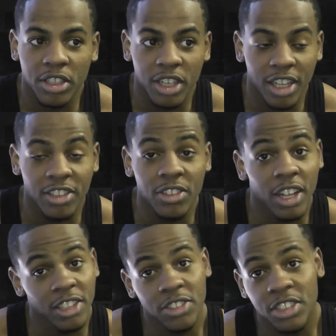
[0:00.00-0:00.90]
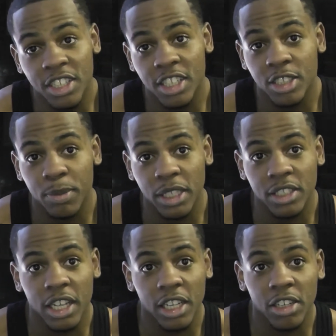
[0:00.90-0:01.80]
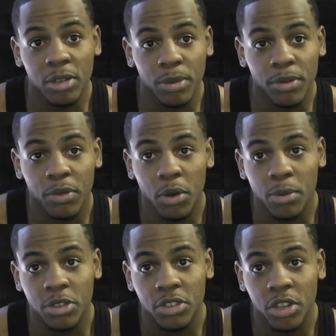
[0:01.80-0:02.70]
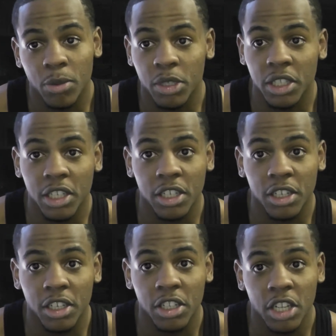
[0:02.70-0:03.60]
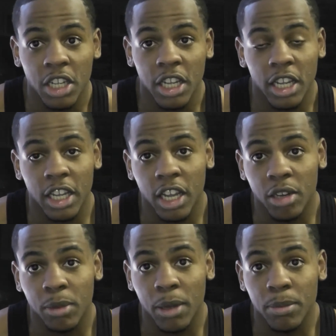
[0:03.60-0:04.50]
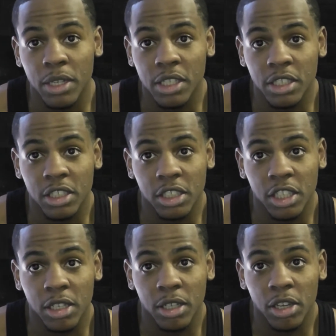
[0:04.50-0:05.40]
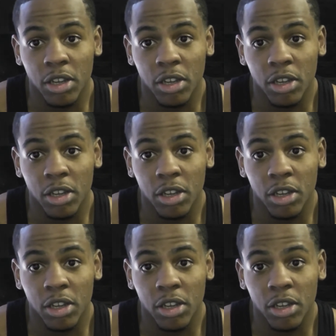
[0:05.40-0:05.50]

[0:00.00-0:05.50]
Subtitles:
like you said, a spectacular performance. You know, I'm gonna get in there and handle my business and get